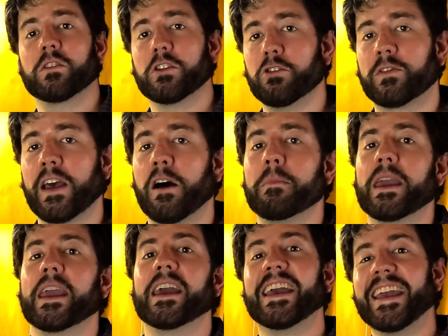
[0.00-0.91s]
You tell
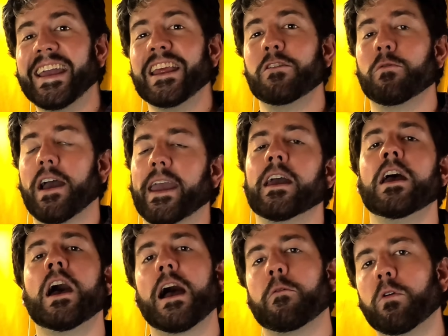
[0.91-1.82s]
me. Anyway,
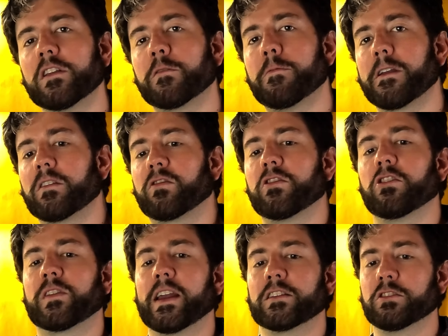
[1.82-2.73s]
I wanted to bring this to
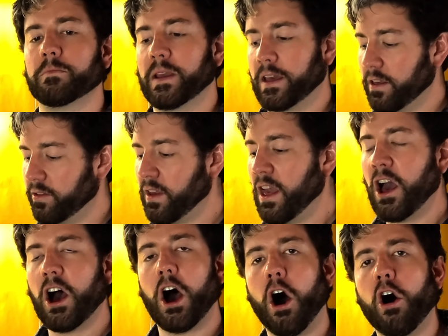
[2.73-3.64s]
your attention because
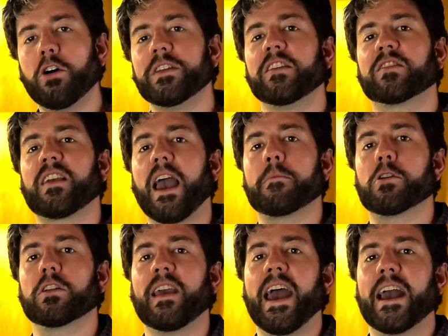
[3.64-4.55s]
all these
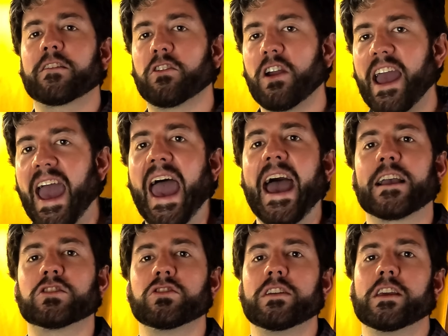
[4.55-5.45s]
cyber attacks are
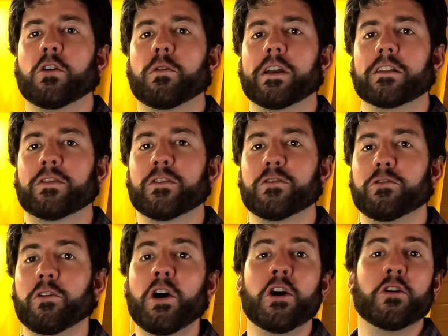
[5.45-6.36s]
actually going
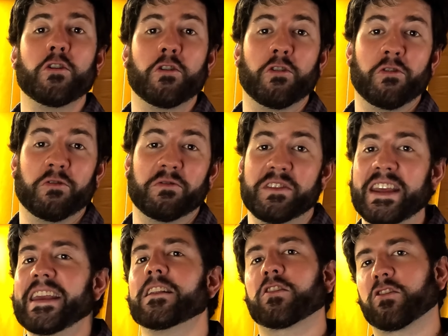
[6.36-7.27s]
to
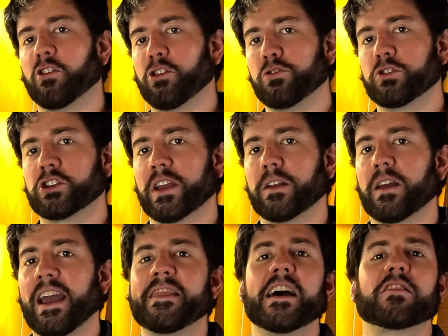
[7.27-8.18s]
need a solution.
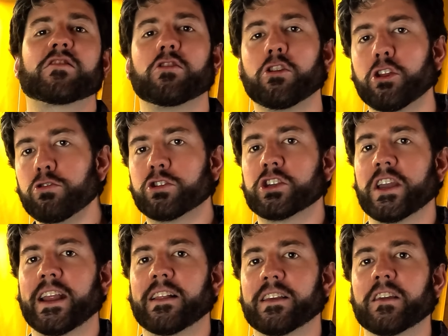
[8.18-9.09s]
And that
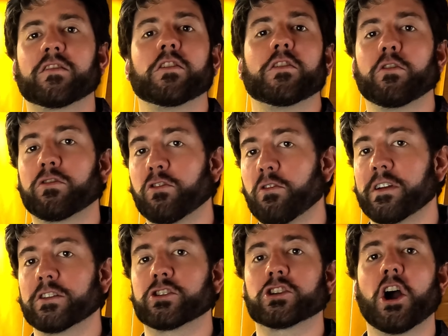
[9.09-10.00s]
solution, at least to those who
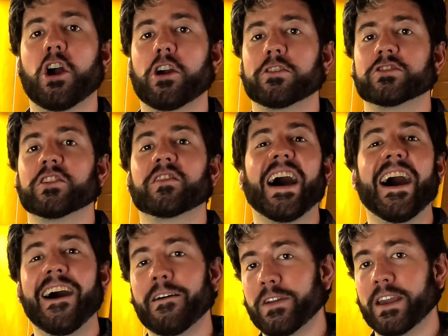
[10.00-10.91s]
are in charge, is
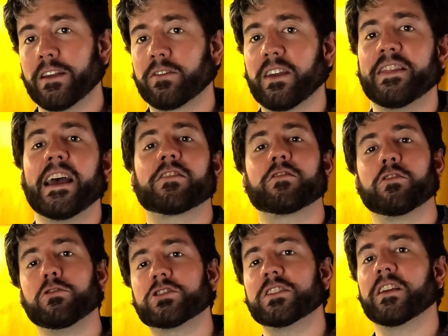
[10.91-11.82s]
obvious. And that
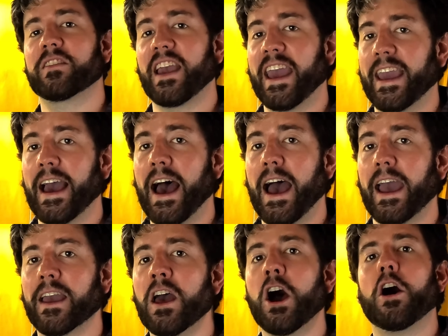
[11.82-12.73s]
solution is AI.